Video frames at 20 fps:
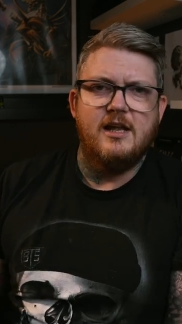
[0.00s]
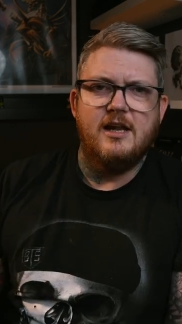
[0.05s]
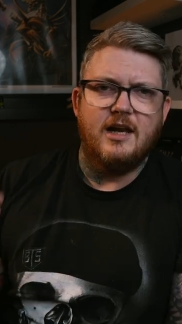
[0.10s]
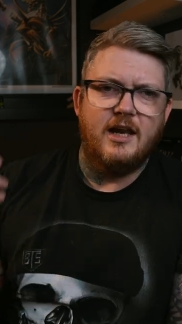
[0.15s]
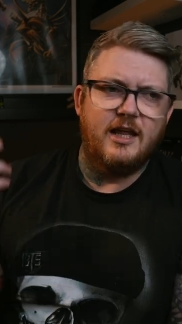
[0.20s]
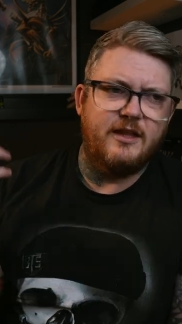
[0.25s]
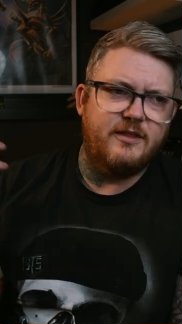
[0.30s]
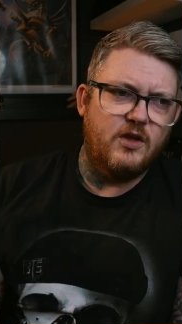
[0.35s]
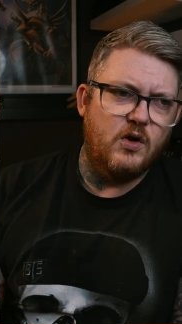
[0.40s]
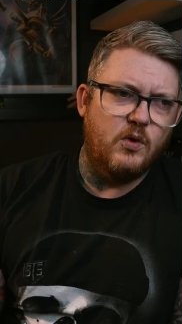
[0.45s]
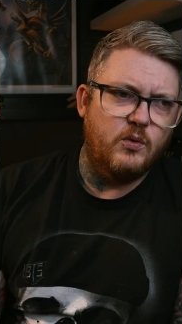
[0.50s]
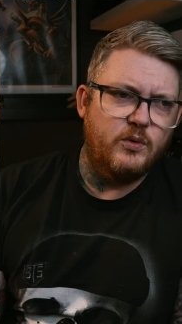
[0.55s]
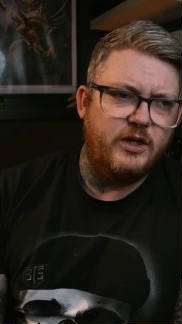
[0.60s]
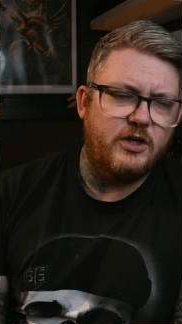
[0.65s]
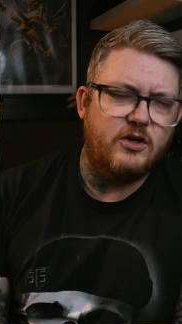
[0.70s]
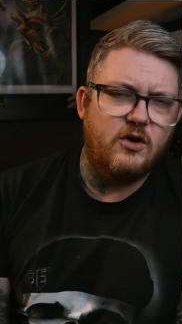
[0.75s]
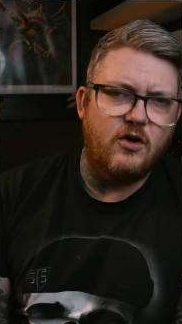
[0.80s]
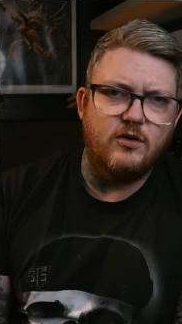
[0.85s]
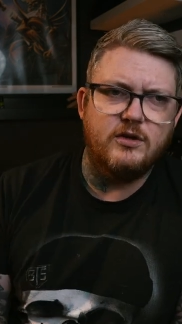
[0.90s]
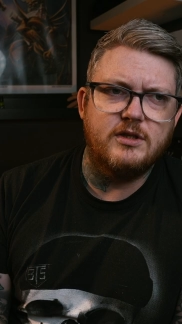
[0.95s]
Like, the only
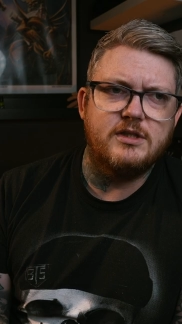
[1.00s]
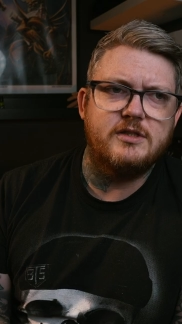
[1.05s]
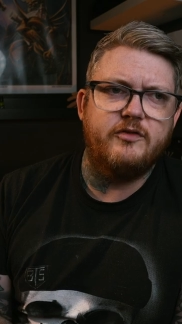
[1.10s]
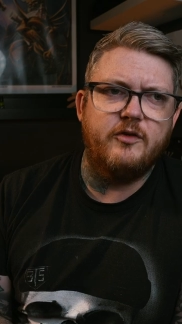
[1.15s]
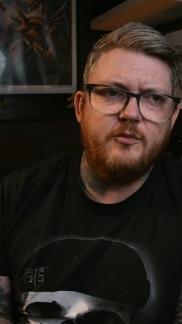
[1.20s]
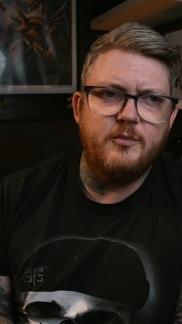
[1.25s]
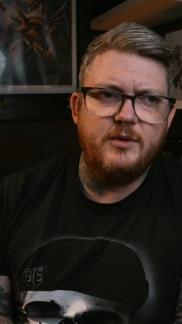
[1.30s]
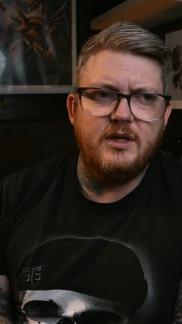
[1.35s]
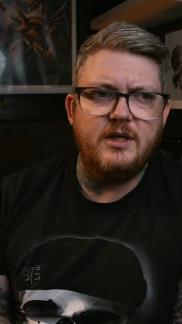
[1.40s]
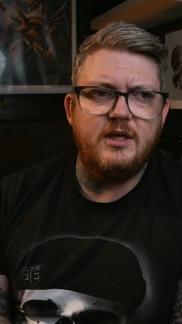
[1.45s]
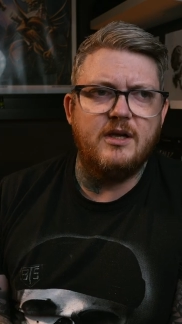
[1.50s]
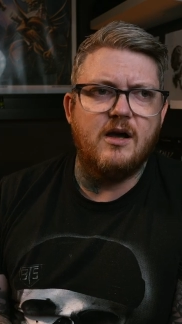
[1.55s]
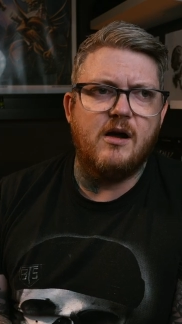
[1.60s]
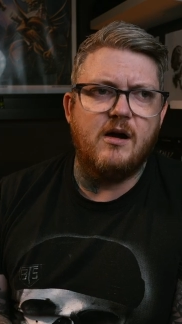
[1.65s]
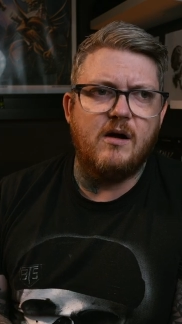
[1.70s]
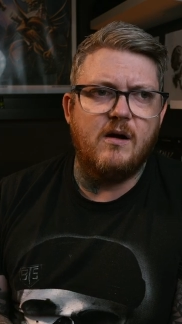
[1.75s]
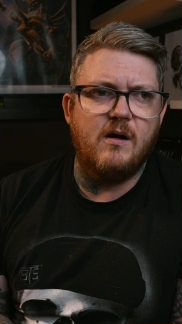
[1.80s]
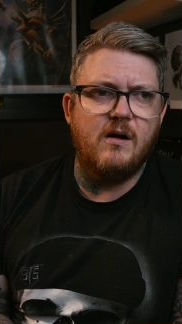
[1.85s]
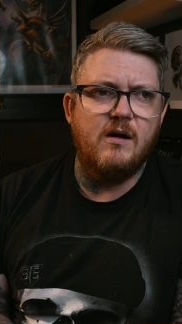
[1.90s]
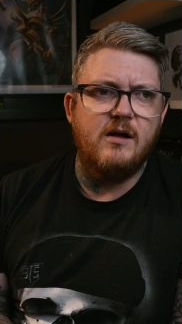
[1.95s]
cons for me
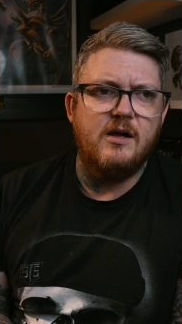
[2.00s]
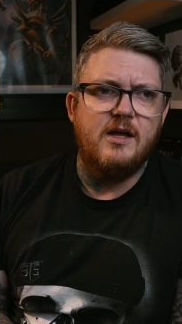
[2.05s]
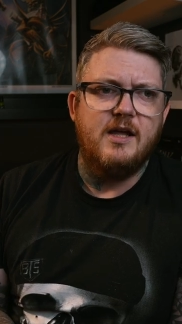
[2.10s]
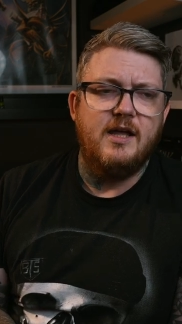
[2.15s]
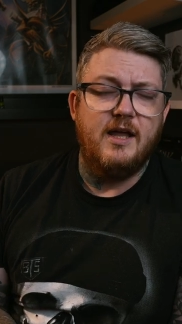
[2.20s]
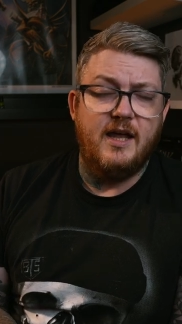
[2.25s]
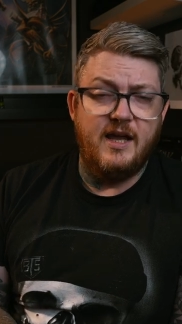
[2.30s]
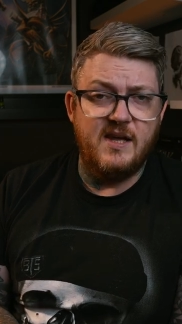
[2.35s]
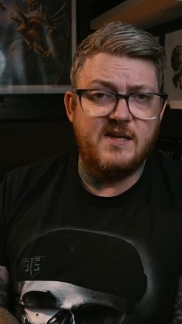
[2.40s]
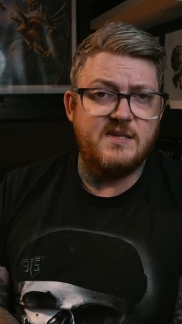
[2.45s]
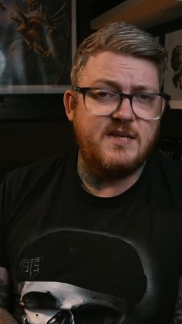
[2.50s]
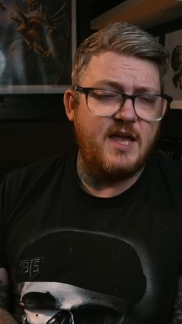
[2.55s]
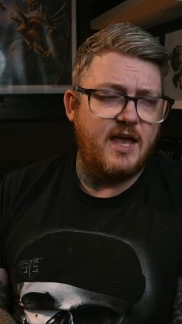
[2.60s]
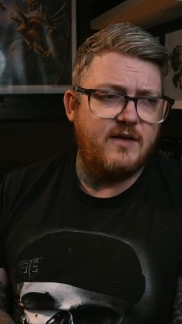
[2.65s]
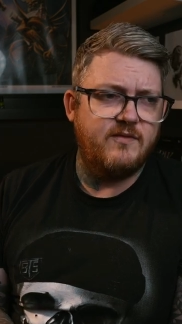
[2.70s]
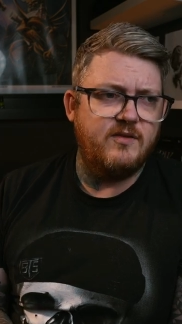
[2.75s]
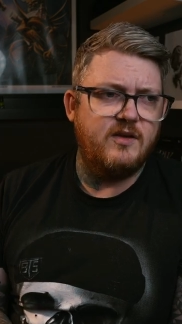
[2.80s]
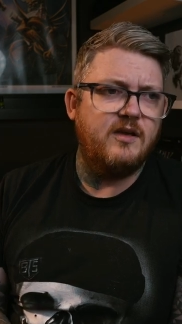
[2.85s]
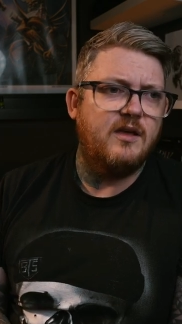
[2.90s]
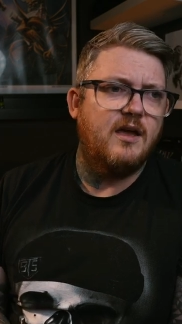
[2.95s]
are it is
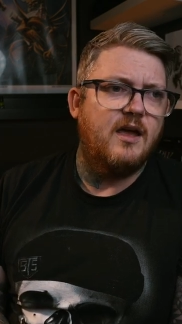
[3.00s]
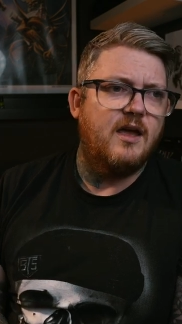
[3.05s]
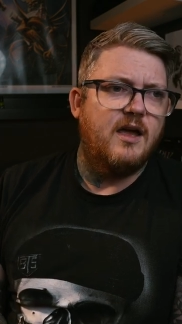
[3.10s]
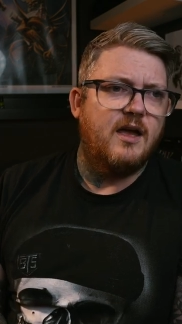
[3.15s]
heavy,